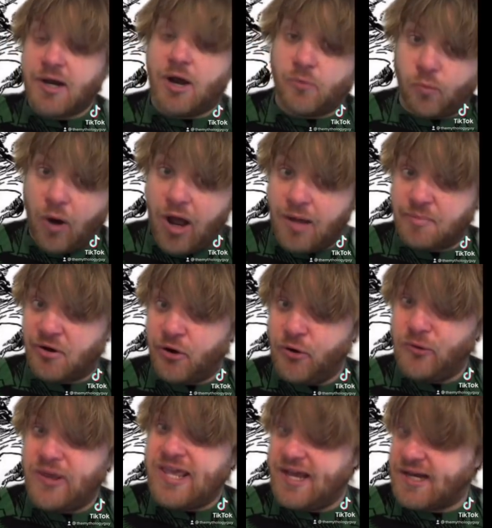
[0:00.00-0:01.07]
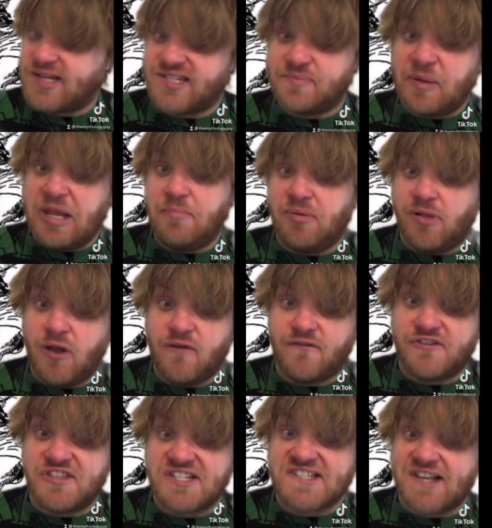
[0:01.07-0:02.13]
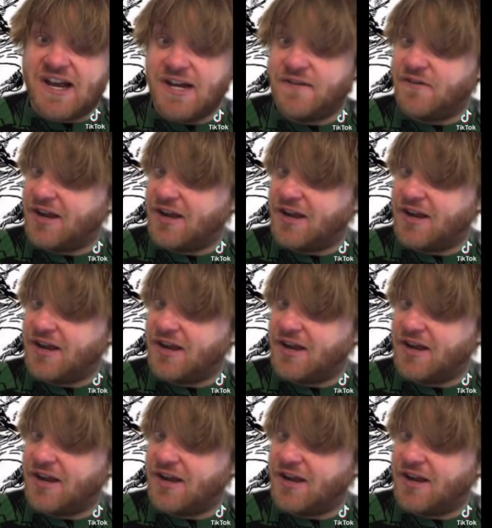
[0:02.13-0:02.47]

a robber who kicked people over the side of a